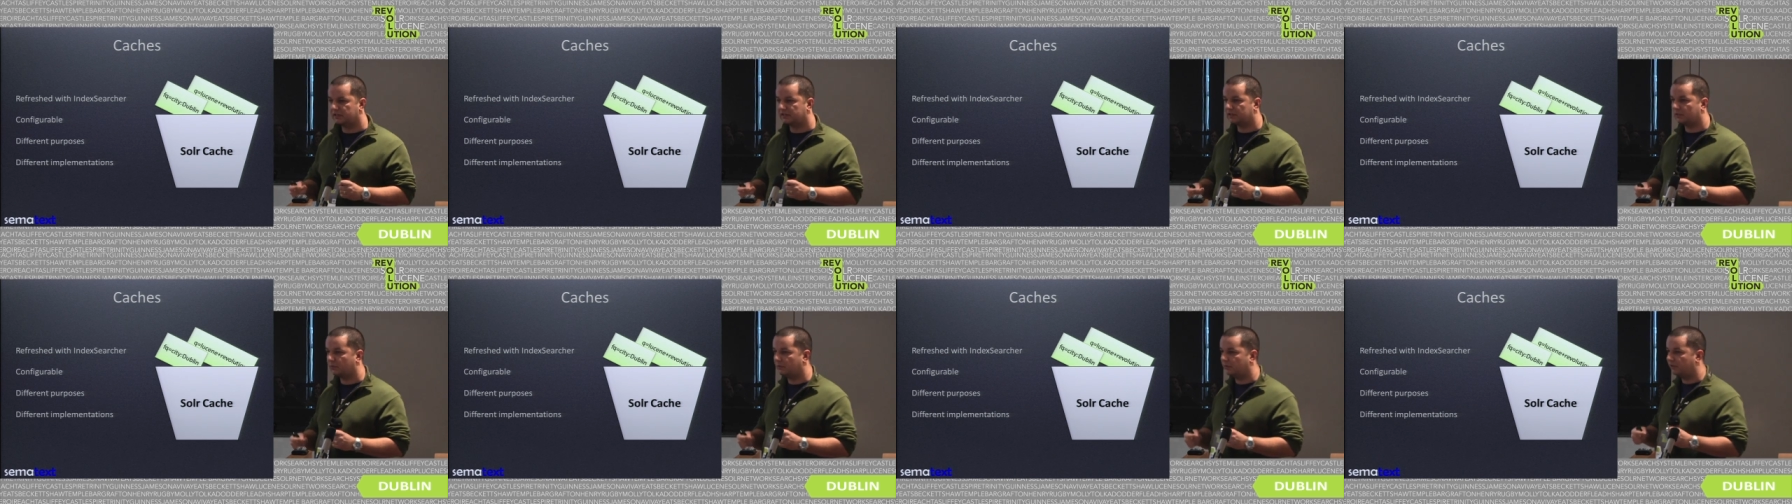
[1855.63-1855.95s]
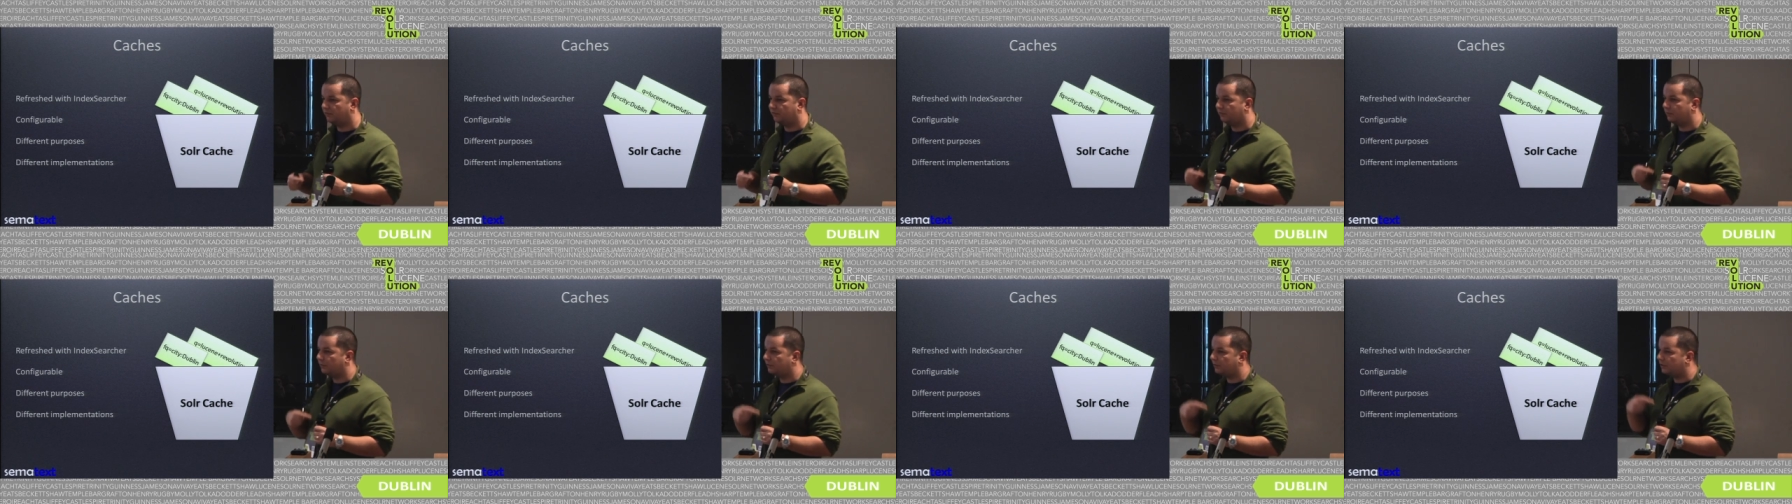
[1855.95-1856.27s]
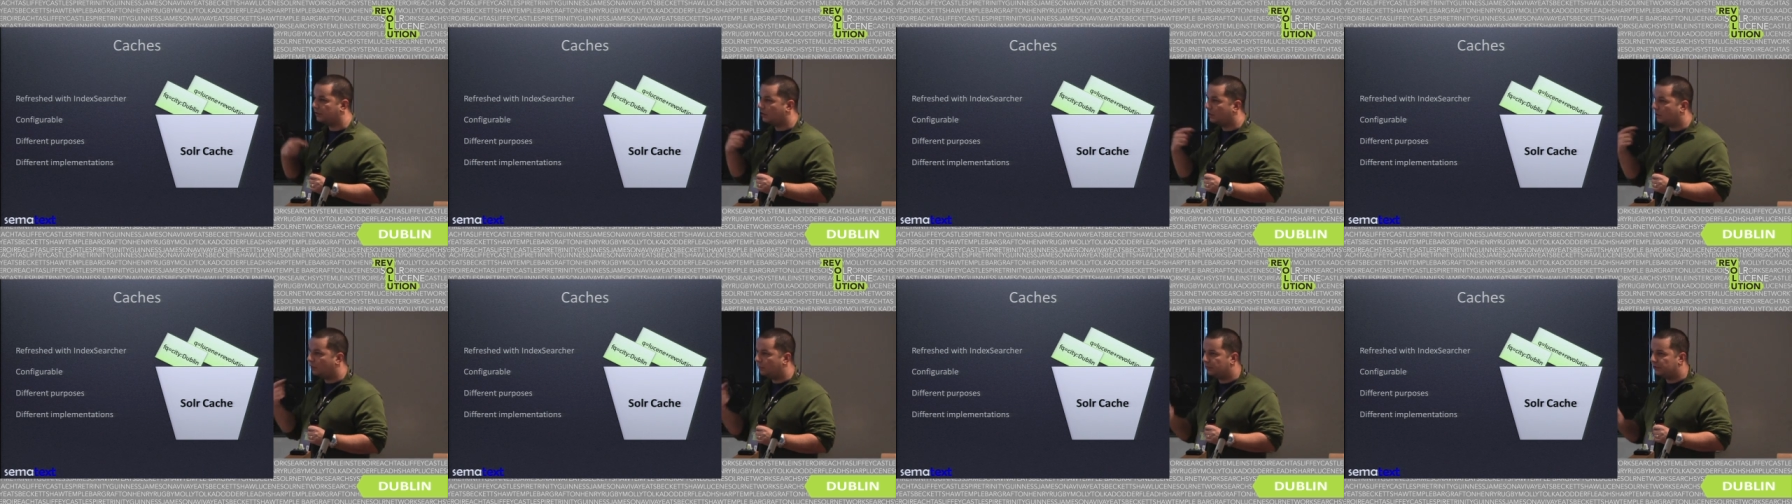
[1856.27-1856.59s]
So if you
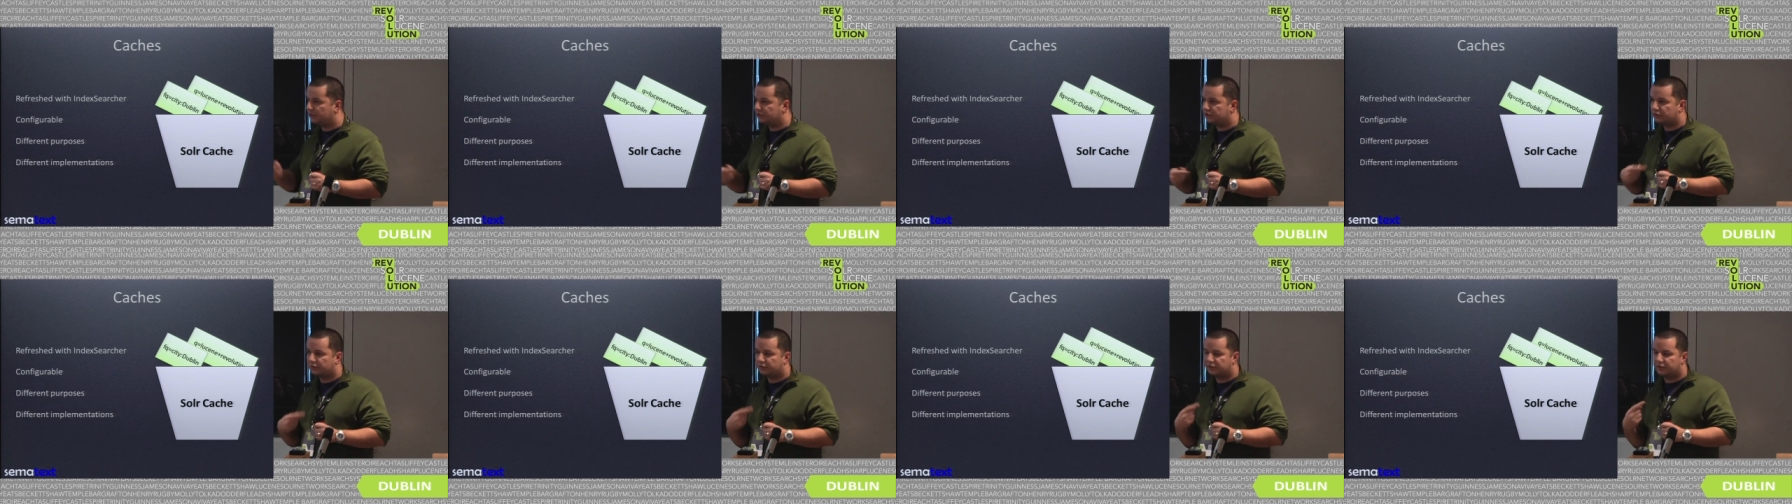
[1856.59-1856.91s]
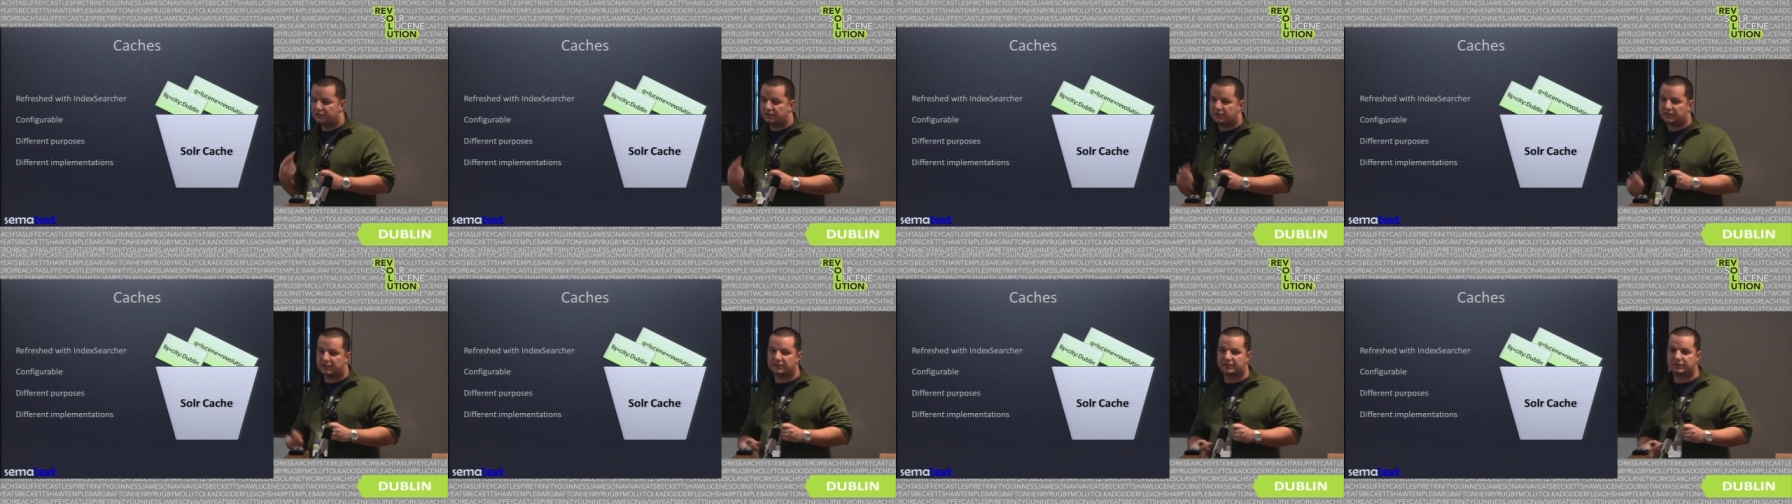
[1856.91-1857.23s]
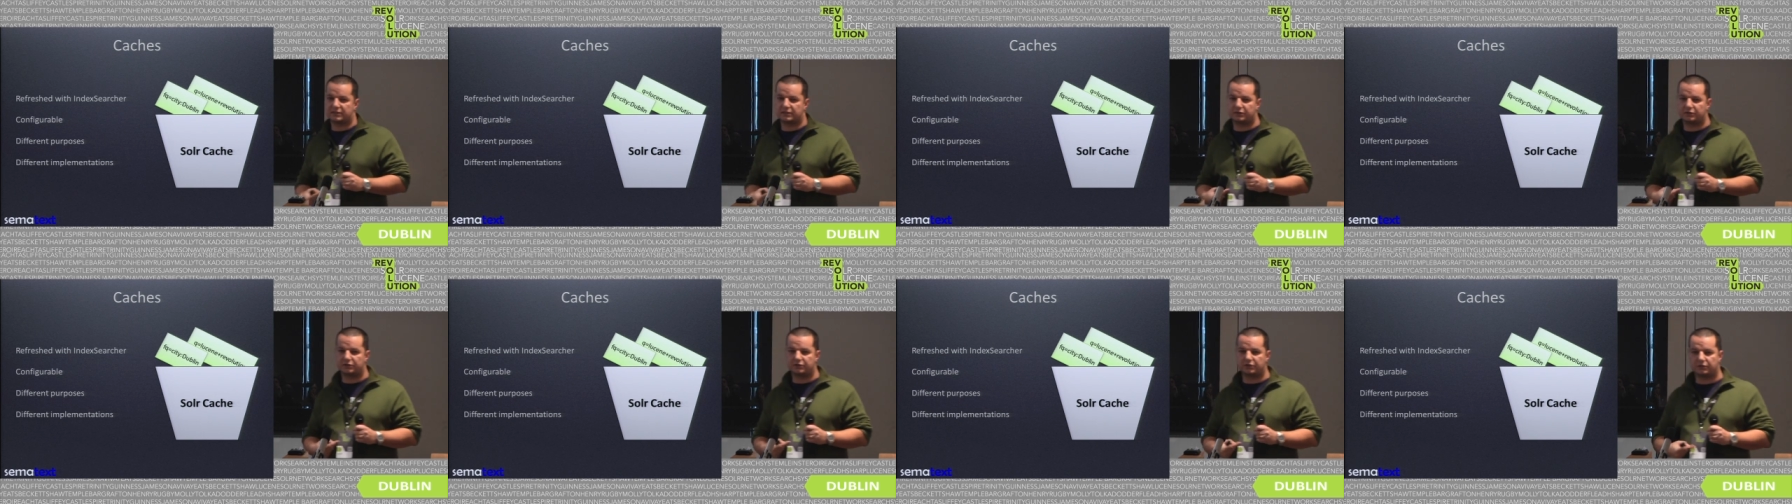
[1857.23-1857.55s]
reopen your index
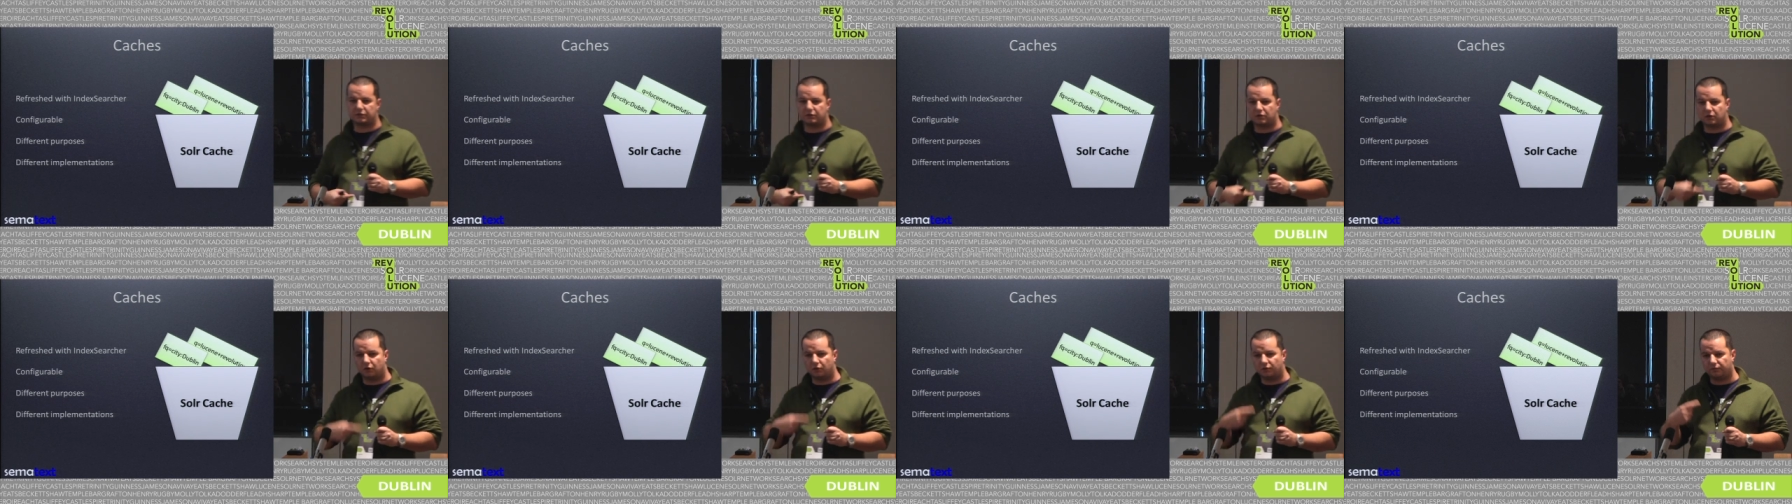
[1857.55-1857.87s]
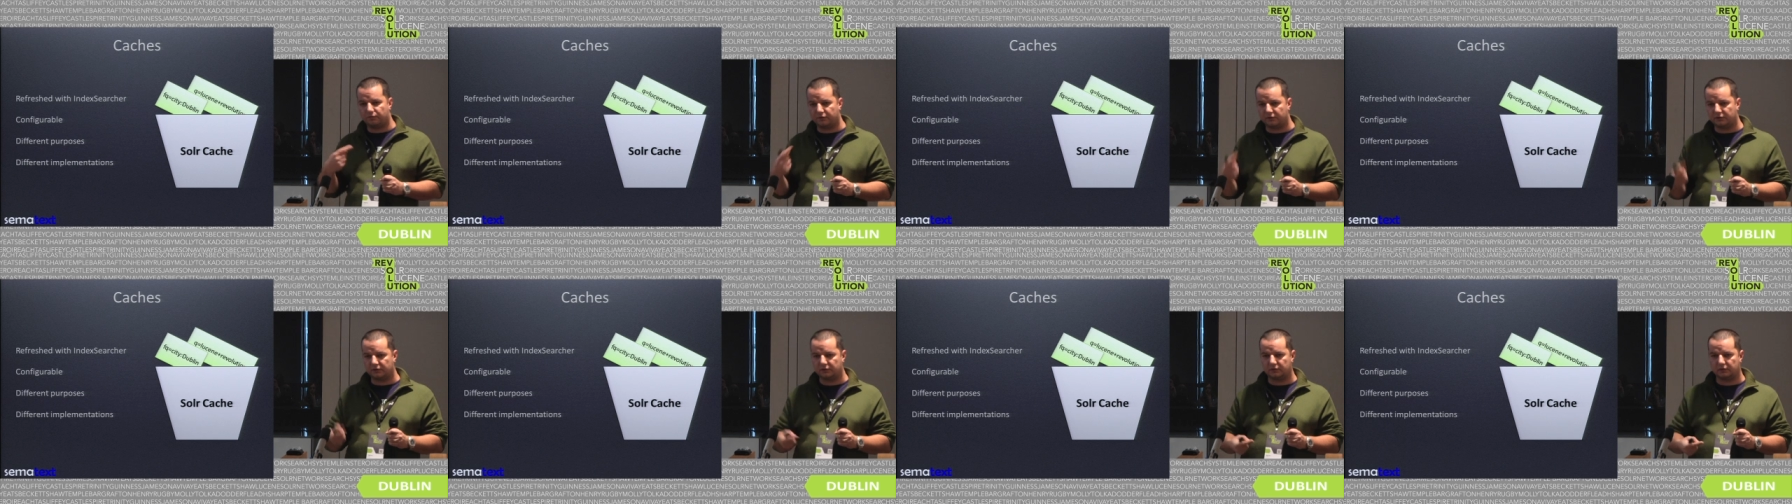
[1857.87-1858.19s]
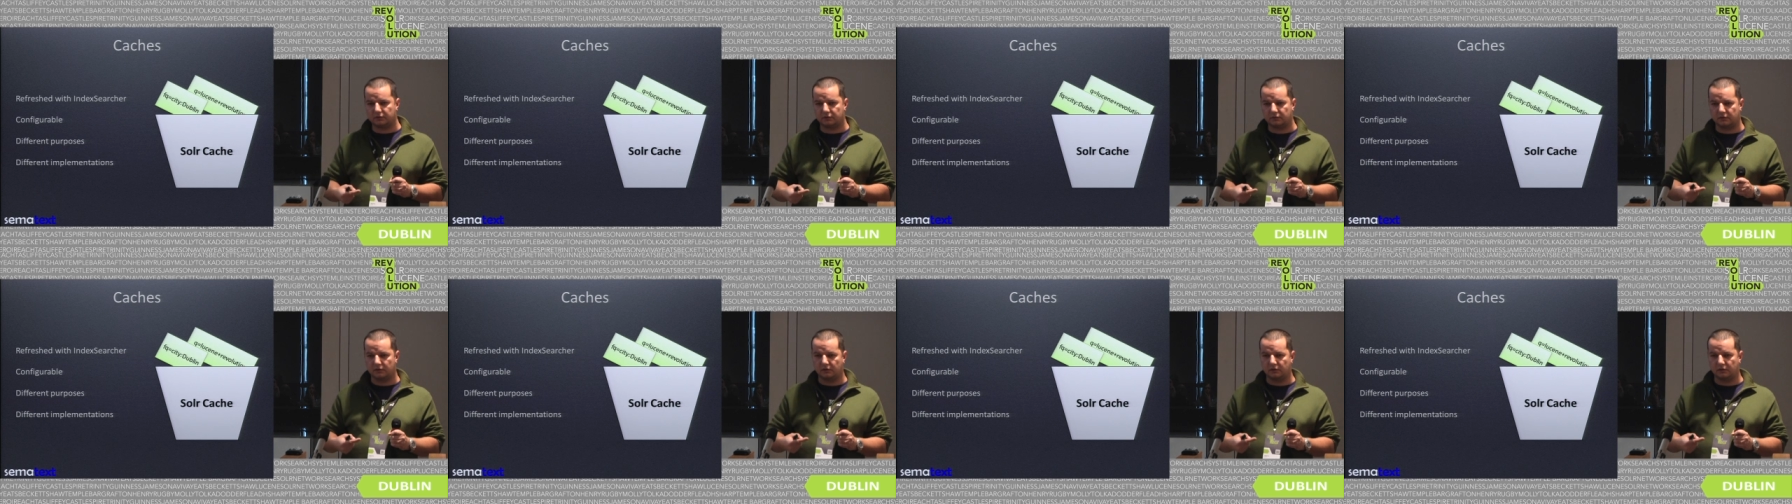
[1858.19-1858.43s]
searcher often,